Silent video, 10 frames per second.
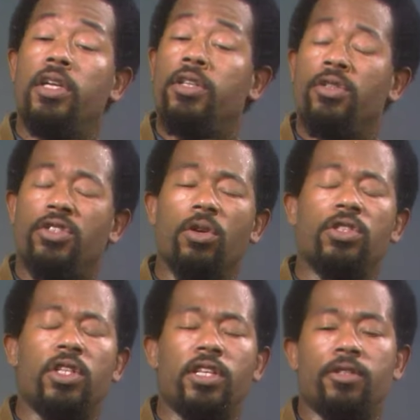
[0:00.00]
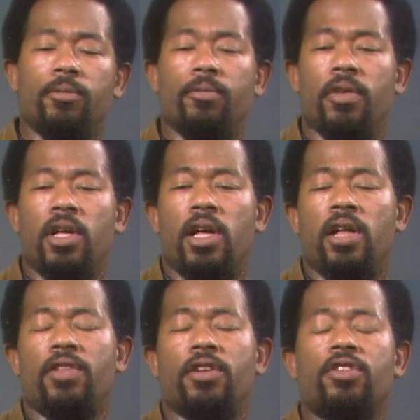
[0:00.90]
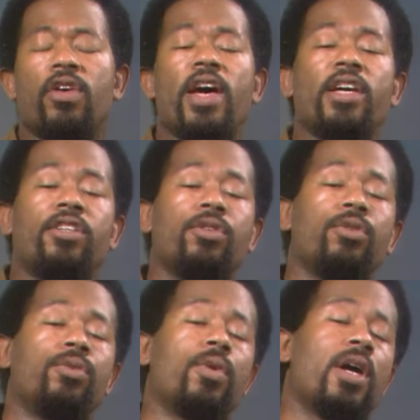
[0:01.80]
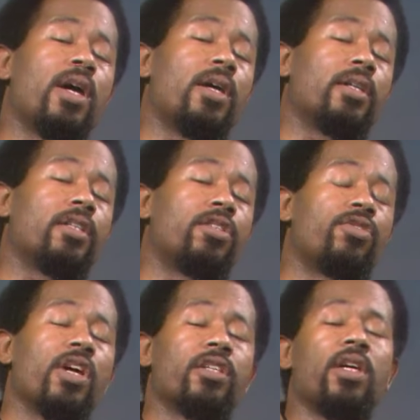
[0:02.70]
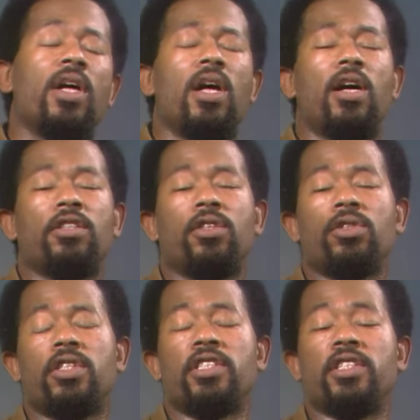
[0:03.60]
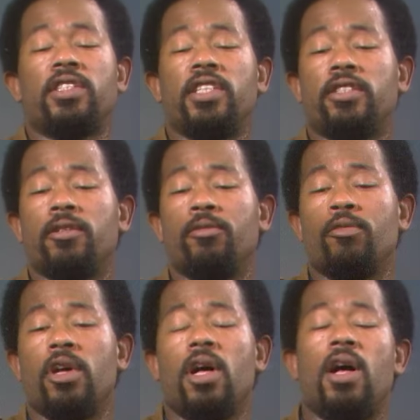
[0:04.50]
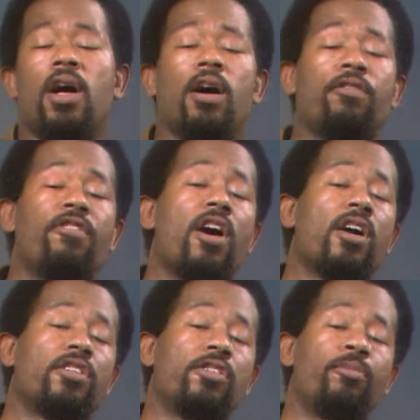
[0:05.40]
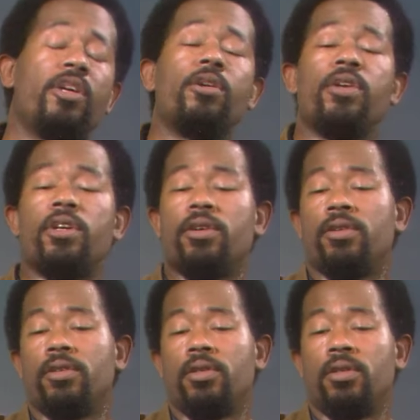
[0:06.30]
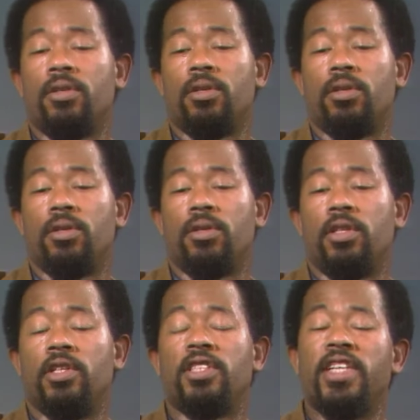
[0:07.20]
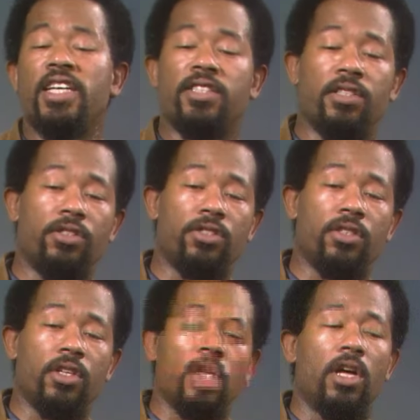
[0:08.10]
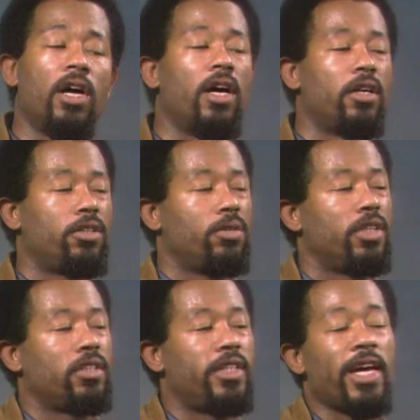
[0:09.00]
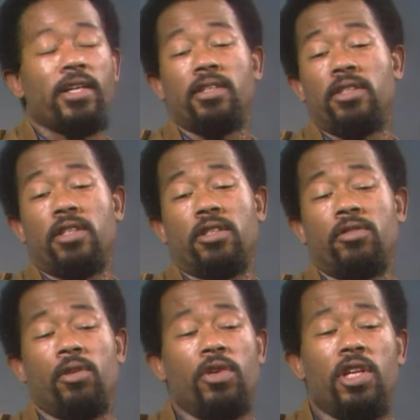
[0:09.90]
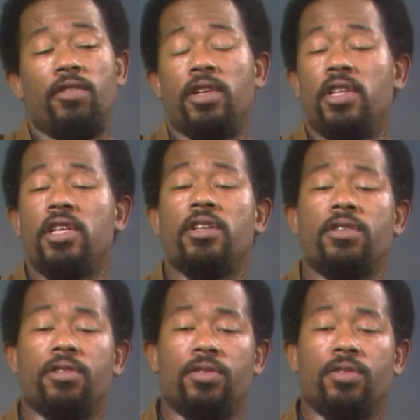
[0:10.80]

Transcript: into socialism that are trying to construct a socialistic system are far superior in its essence to this decadent system that we live under here.